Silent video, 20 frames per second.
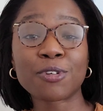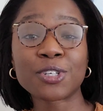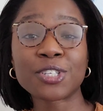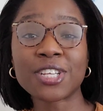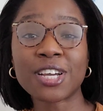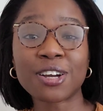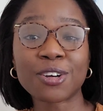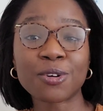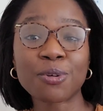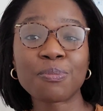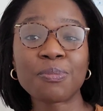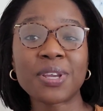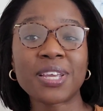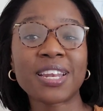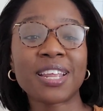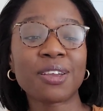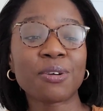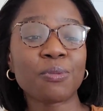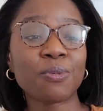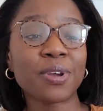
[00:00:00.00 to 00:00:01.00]
first huddle
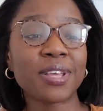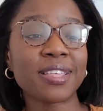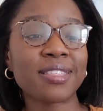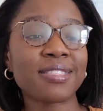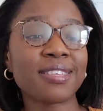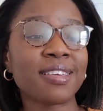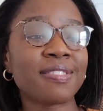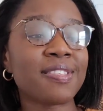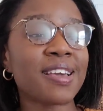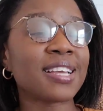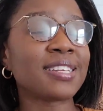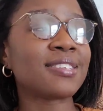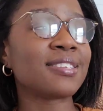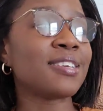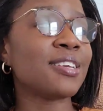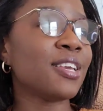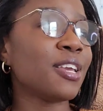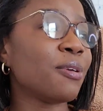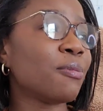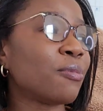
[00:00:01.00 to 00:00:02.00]
meeting with that
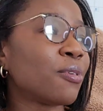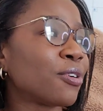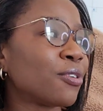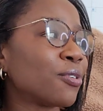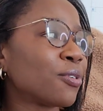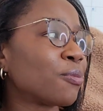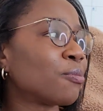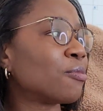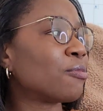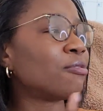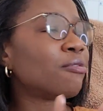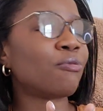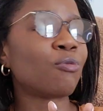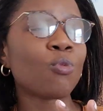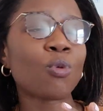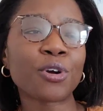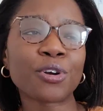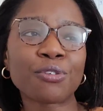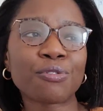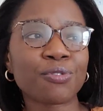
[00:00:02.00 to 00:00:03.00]
team.
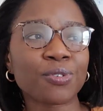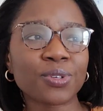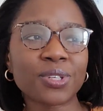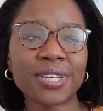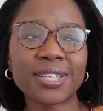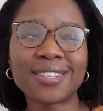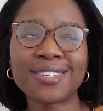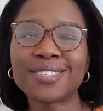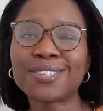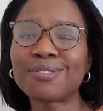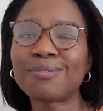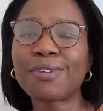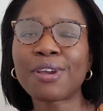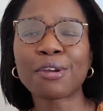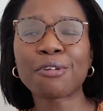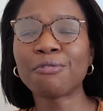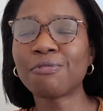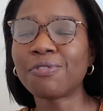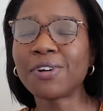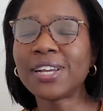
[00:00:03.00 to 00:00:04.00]
Wonderful ladies,
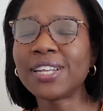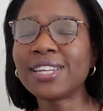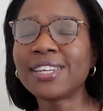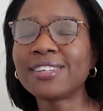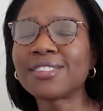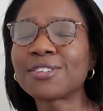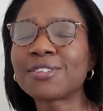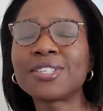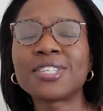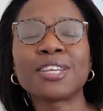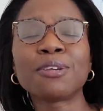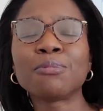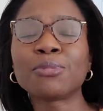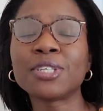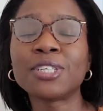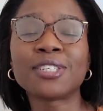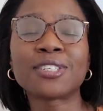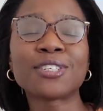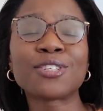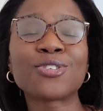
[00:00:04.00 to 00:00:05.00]
very funny. The
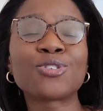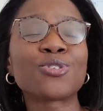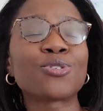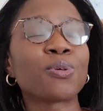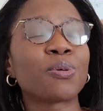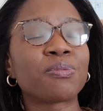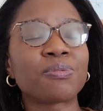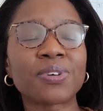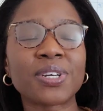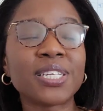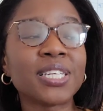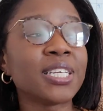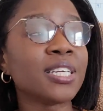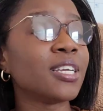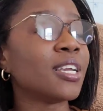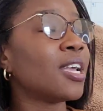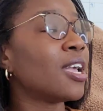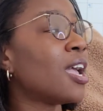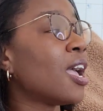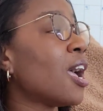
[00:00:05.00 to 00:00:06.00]
team leader is so
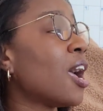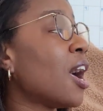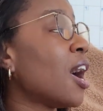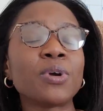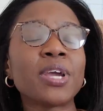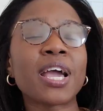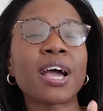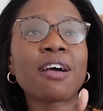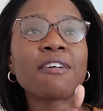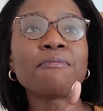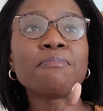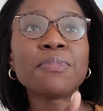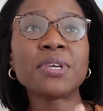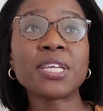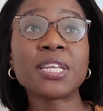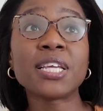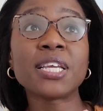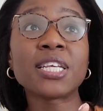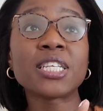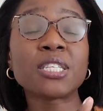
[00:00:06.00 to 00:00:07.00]
funny. We have
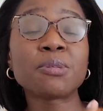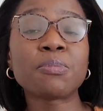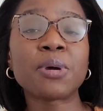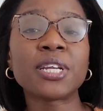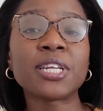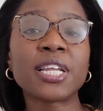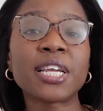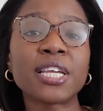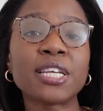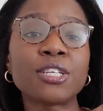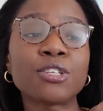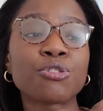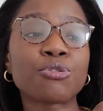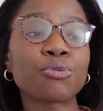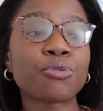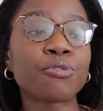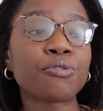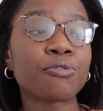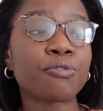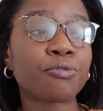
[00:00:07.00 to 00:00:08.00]
meetings Monday
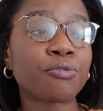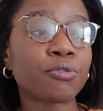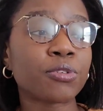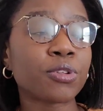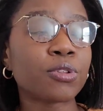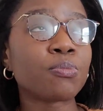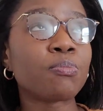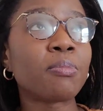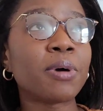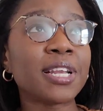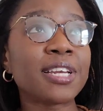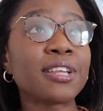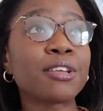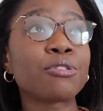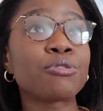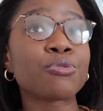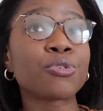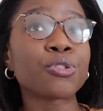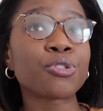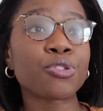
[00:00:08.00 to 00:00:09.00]

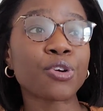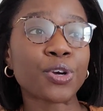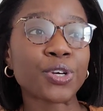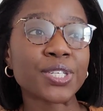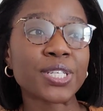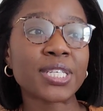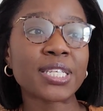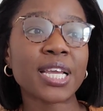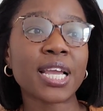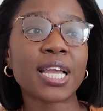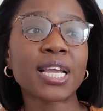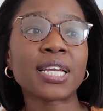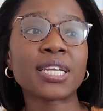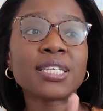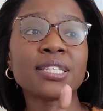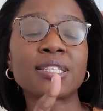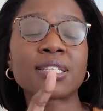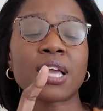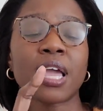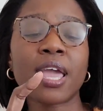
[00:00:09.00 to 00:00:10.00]
through
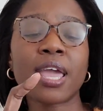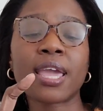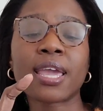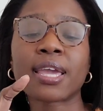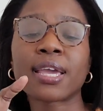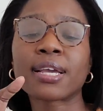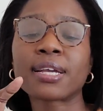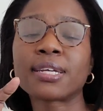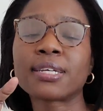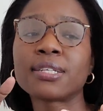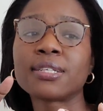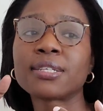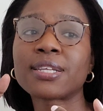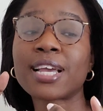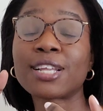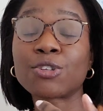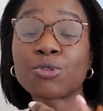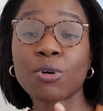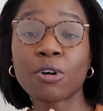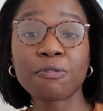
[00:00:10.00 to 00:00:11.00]
Thursdays and
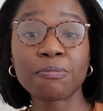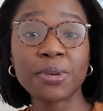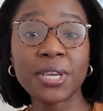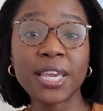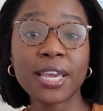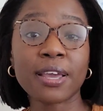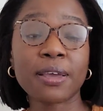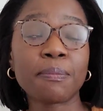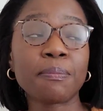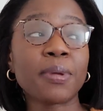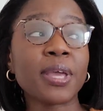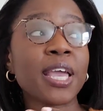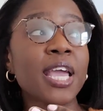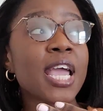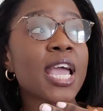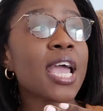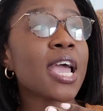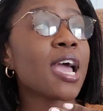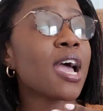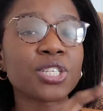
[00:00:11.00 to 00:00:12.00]
at 12 p.m.
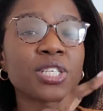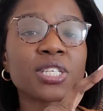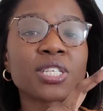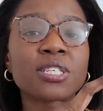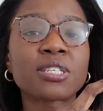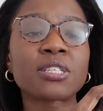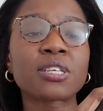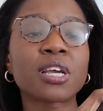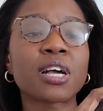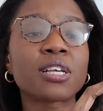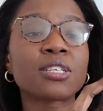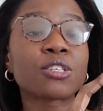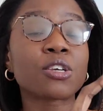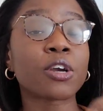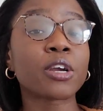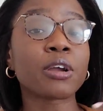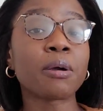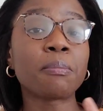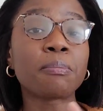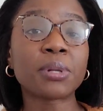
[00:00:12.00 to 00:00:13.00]
just discuss
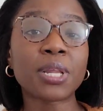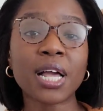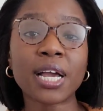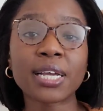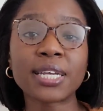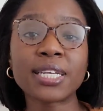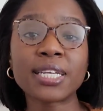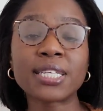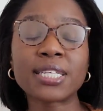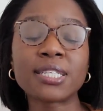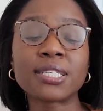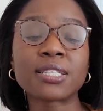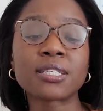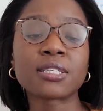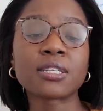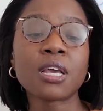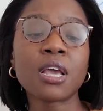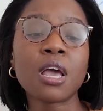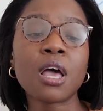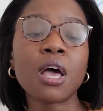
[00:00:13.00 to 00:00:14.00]
our compliance